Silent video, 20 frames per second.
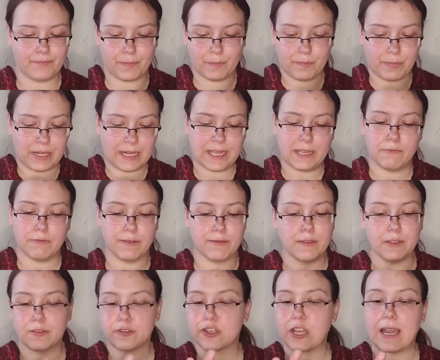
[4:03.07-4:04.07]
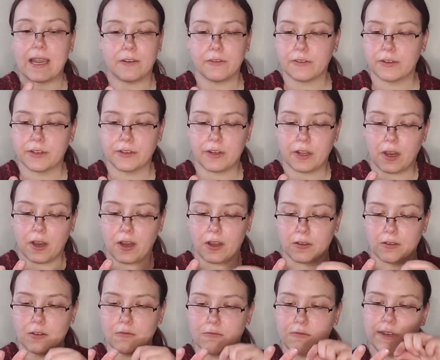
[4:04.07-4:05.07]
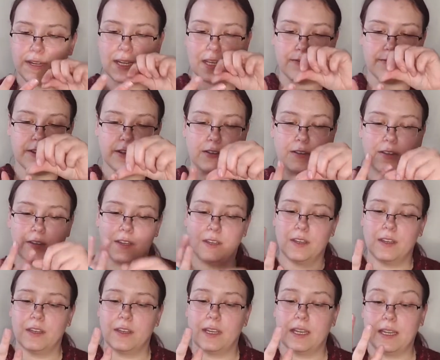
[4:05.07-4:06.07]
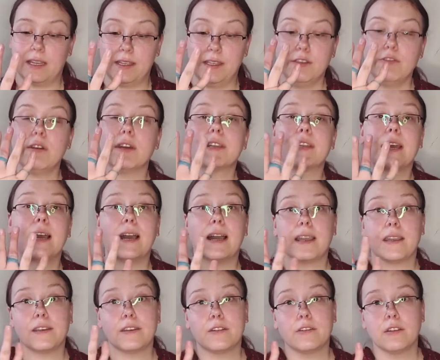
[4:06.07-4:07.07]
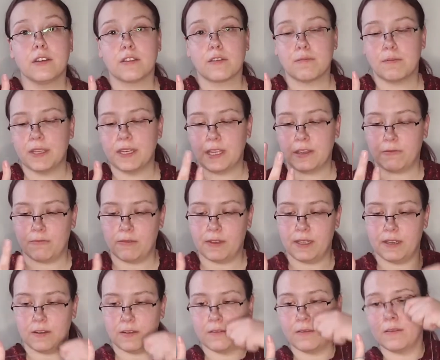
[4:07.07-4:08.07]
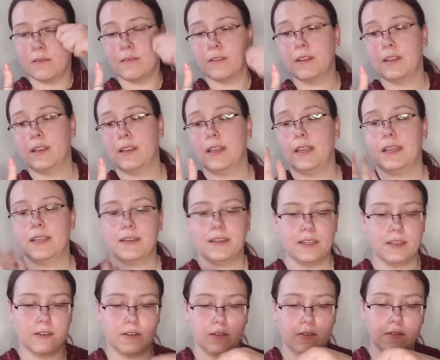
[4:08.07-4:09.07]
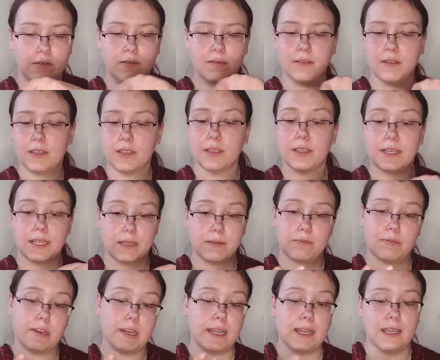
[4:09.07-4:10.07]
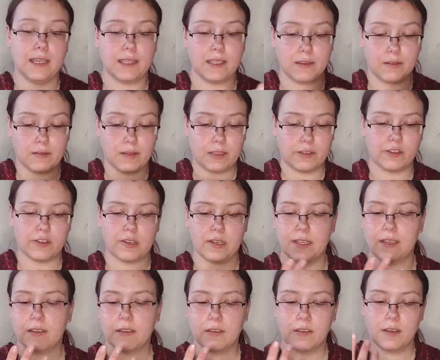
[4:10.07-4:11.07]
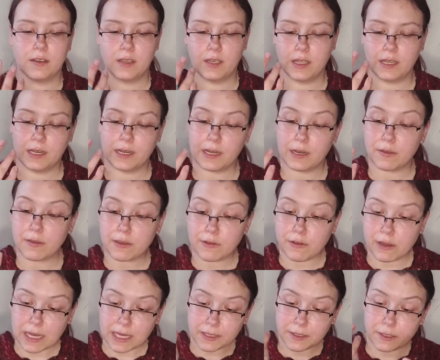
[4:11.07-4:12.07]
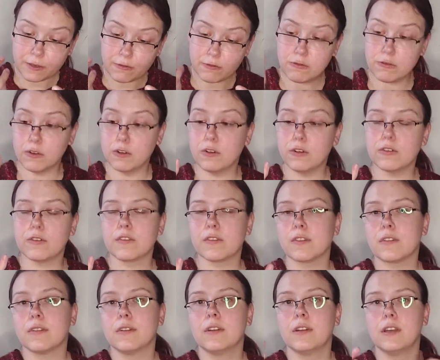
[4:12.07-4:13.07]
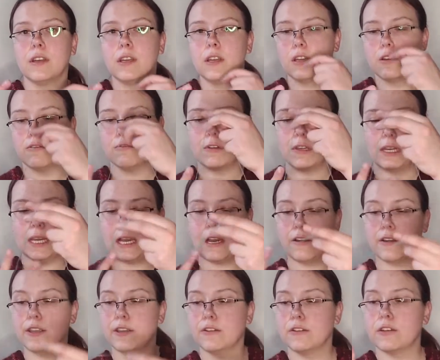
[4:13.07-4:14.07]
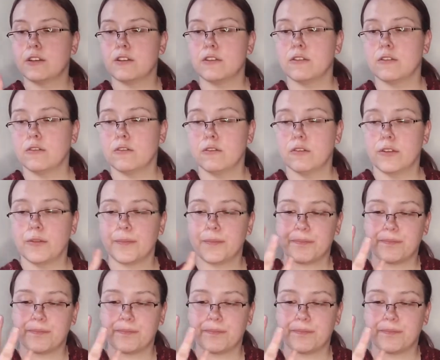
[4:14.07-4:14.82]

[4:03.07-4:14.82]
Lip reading: play with the child or dog or whatever. You are tied to your spinning wheel until you're done plying, essentially. Now there are tools who allow you to